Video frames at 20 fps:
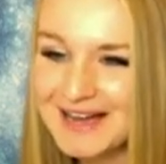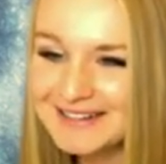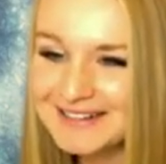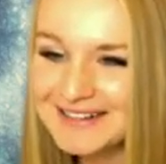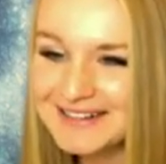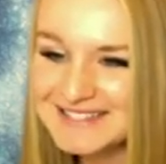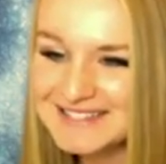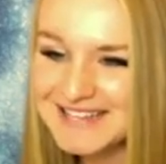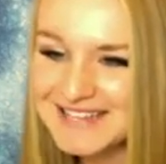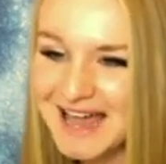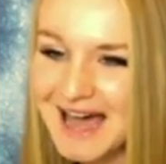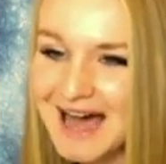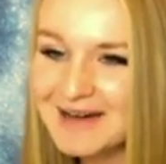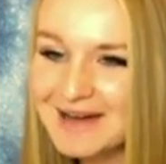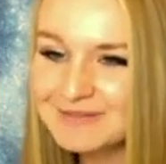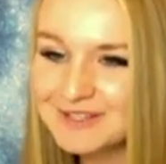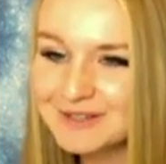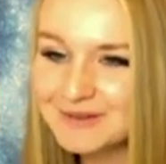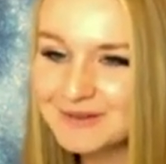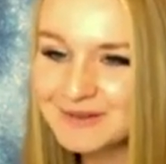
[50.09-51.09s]
Great to have
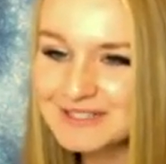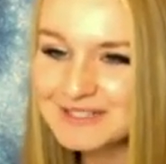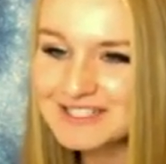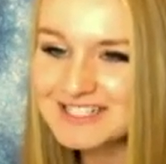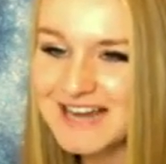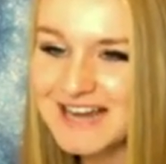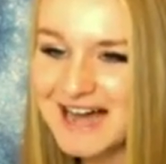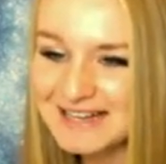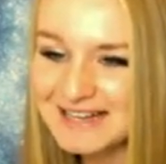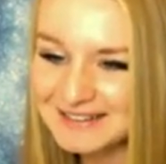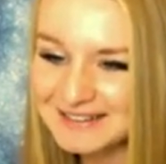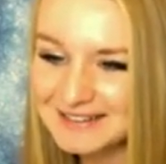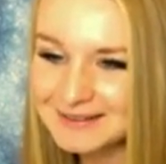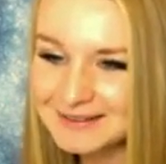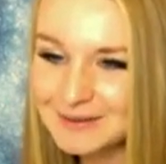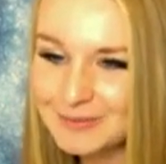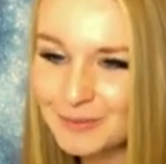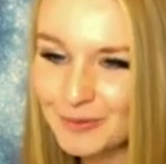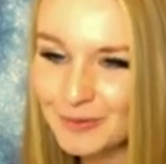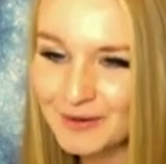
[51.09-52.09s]
you. And Jacqueline
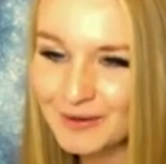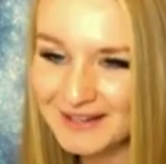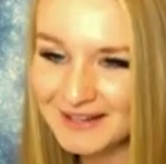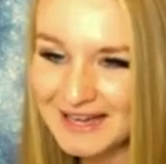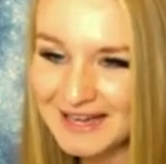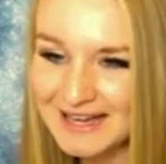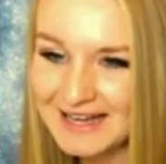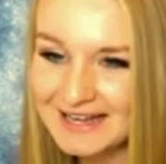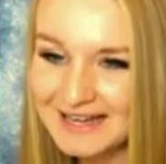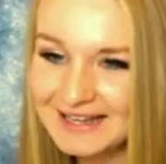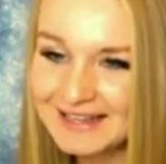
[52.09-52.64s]
Lamorla.